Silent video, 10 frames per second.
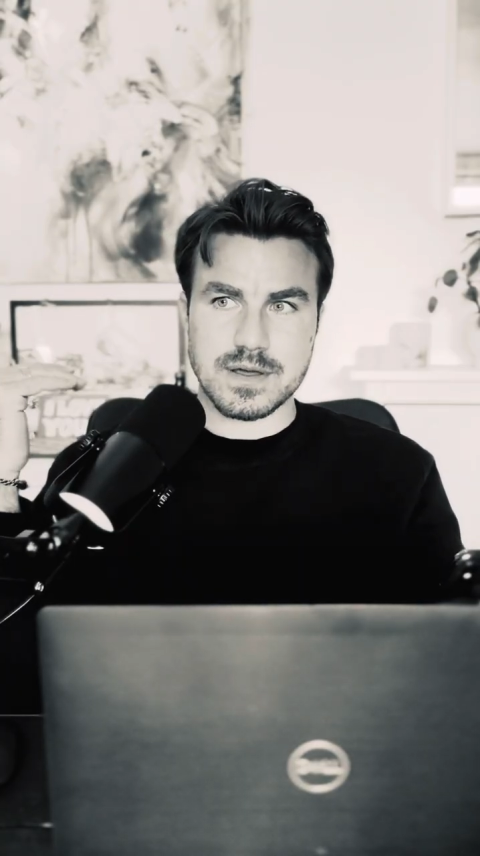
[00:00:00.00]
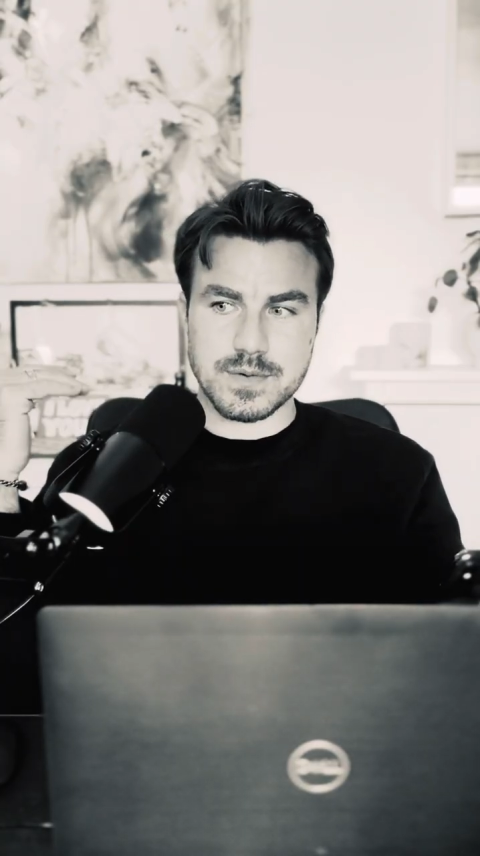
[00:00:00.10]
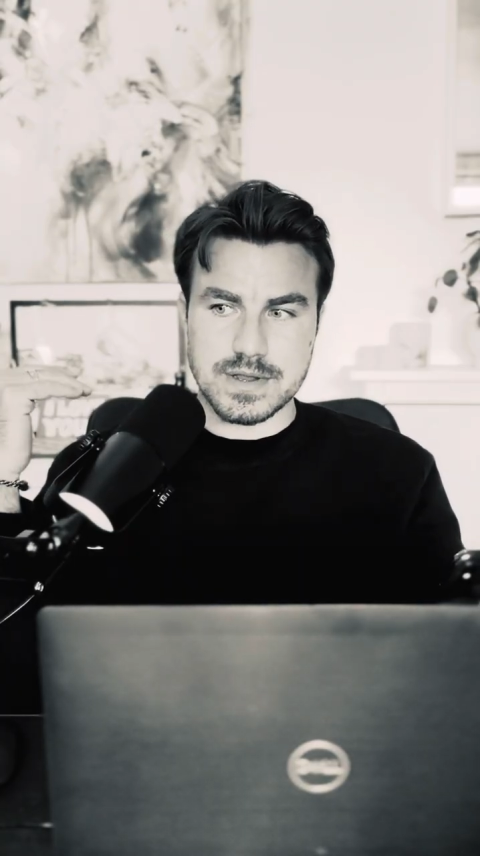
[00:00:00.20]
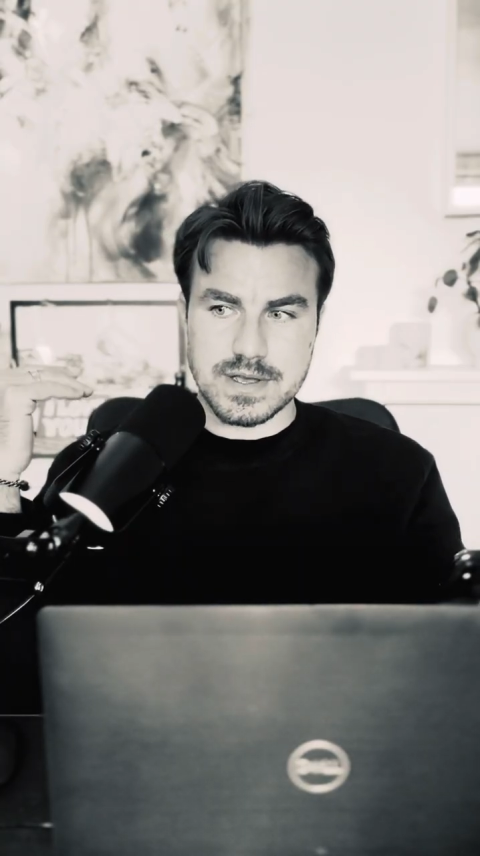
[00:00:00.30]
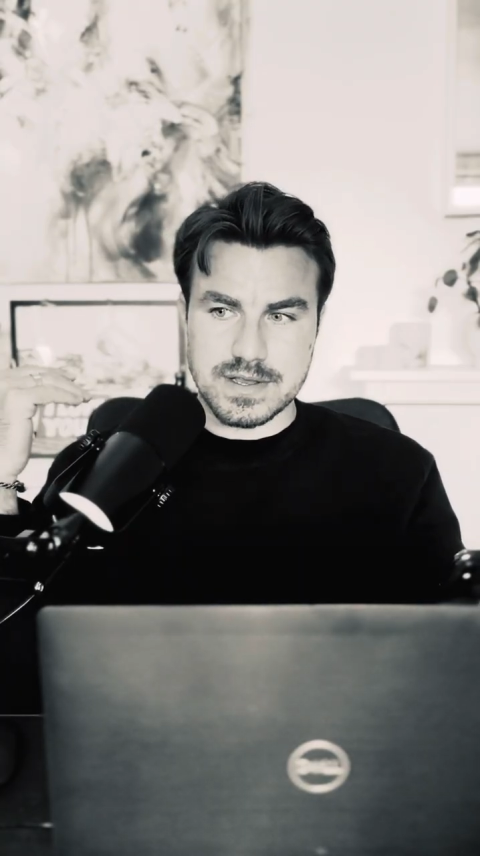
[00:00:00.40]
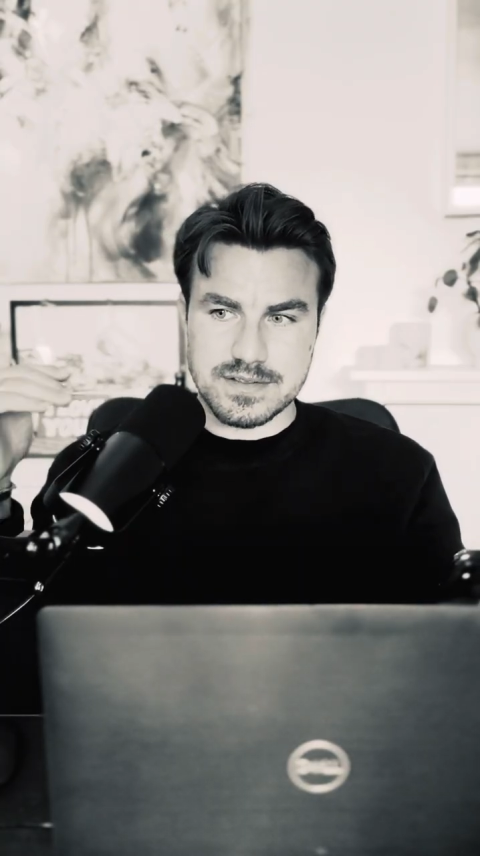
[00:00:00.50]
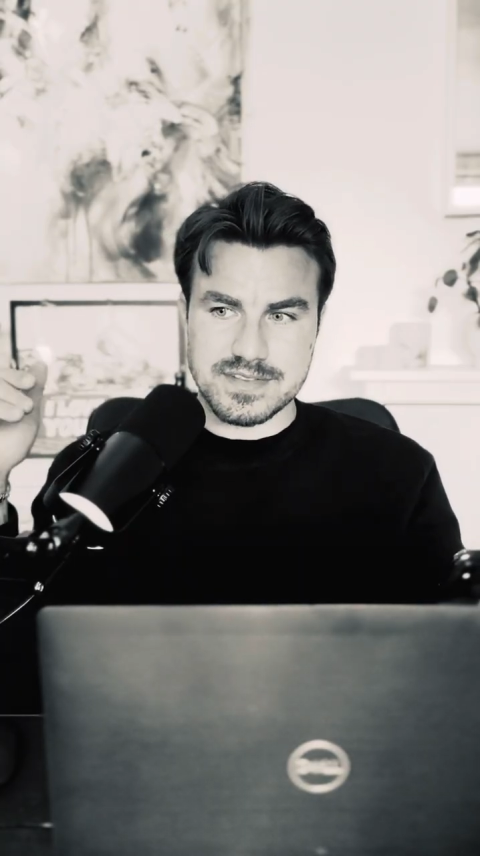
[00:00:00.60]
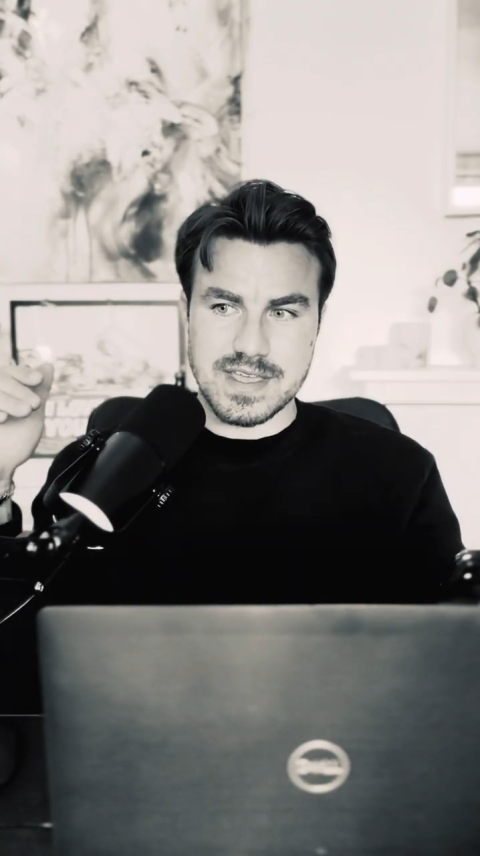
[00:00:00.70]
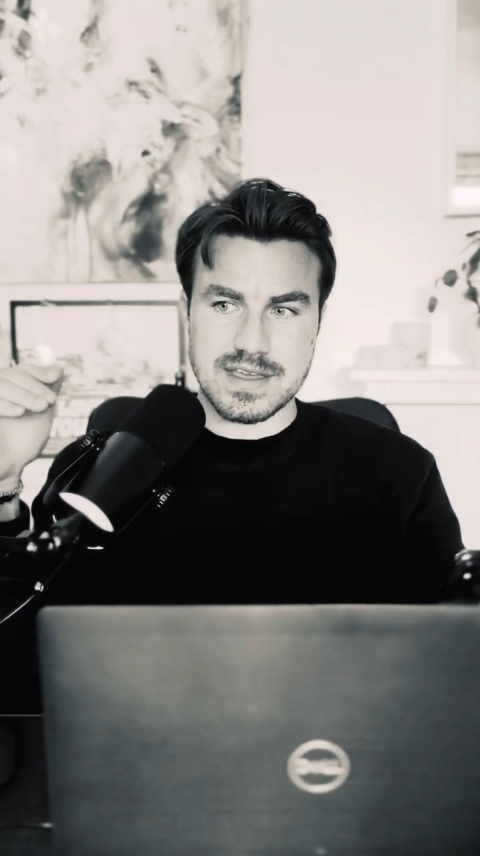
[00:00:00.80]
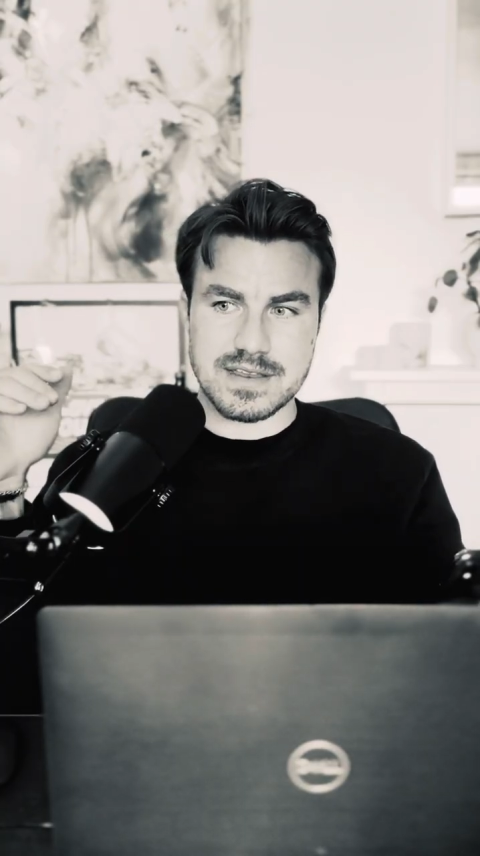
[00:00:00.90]
I want to
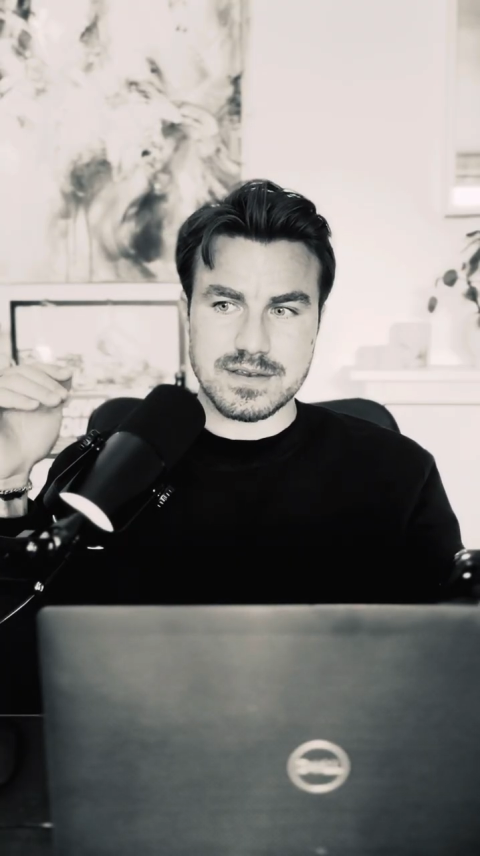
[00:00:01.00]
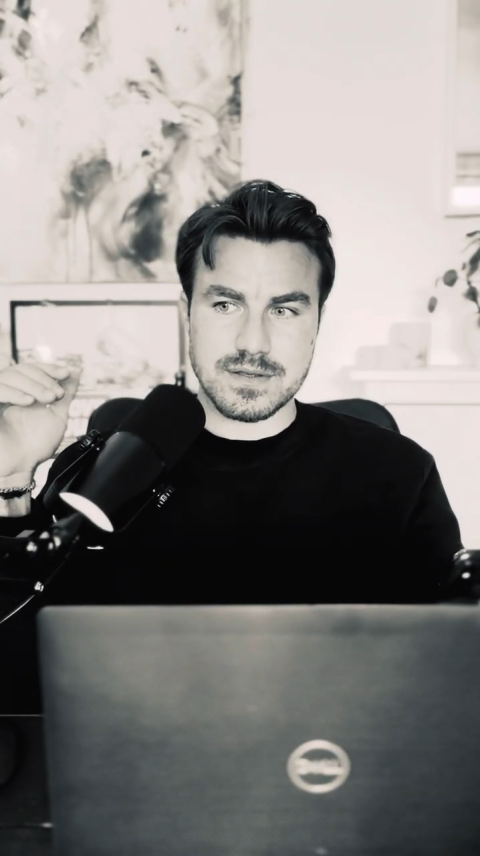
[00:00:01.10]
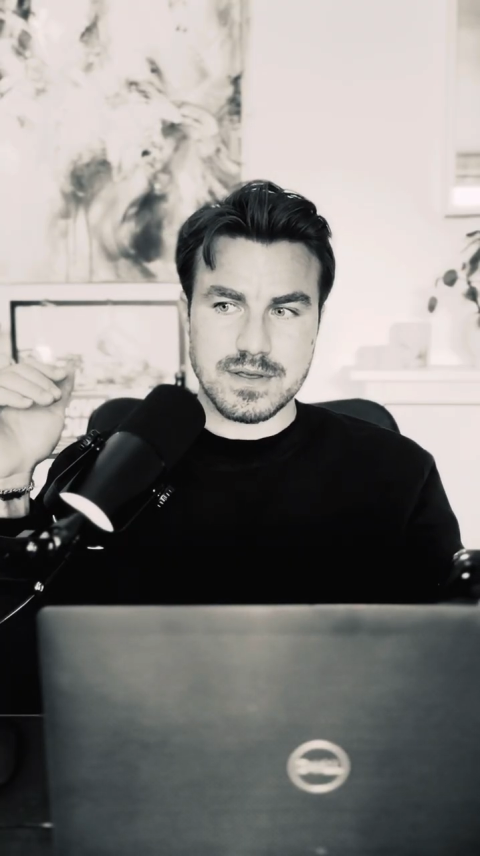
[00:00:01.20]
understand